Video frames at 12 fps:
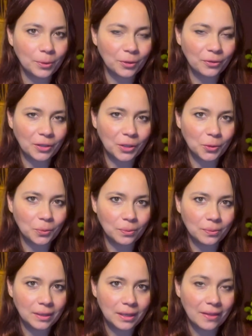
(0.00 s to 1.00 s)

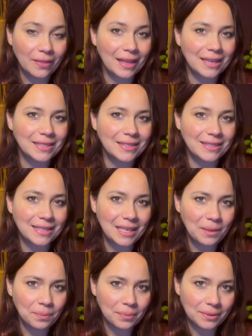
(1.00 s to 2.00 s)
perfume that is deep,
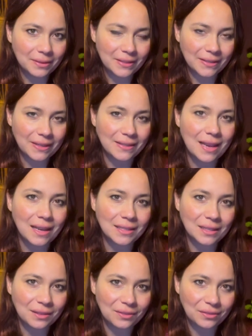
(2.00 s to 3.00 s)

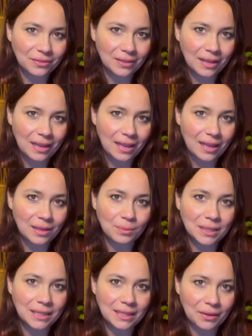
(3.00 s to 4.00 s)
seductive, and
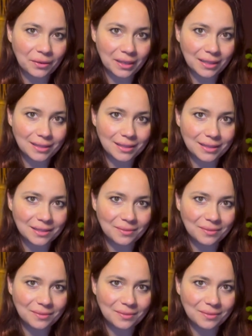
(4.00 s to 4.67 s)
mysterious.